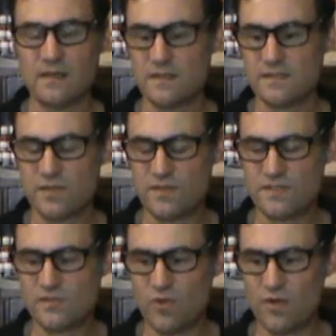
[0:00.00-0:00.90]
So
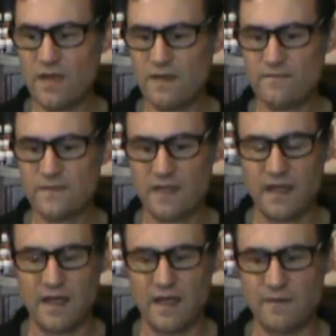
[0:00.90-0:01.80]
this order,
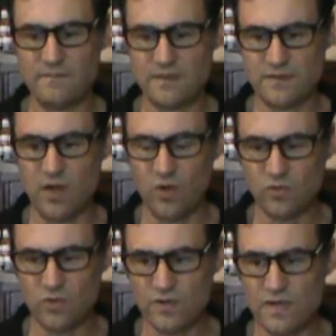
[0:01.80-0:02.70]
the
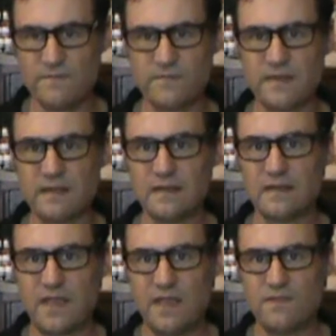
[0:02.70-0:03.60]
whole order,
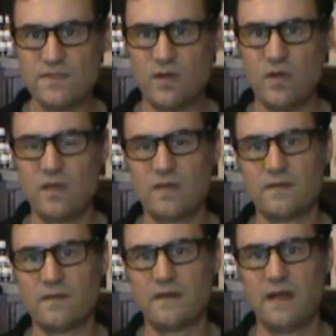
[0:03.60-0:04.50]
even though
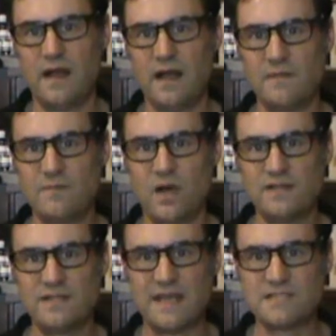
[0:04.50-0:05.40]
I
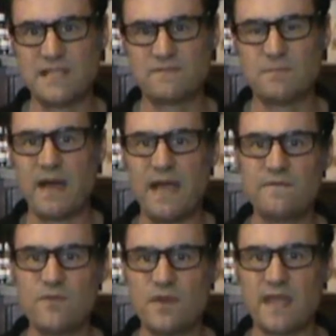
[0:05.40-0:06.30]
didn't actually have to pay
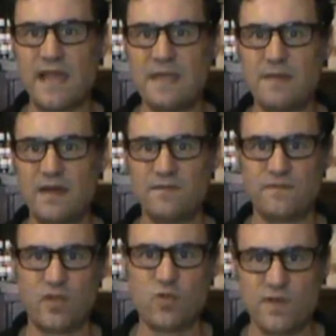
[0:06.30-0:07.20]
for it, it came out of
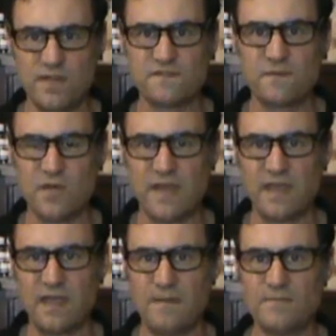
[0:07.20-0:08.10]
the credits from my
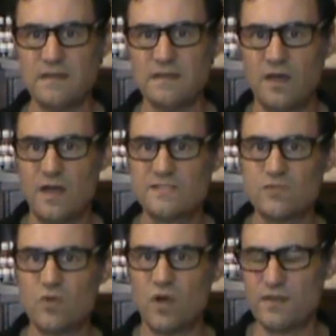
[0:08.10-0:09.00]
account, I
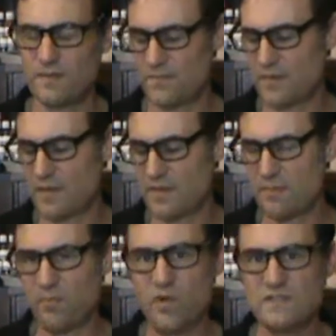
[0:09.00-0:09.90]
still got the
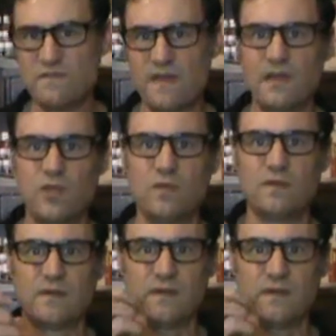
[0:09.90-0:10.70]
points value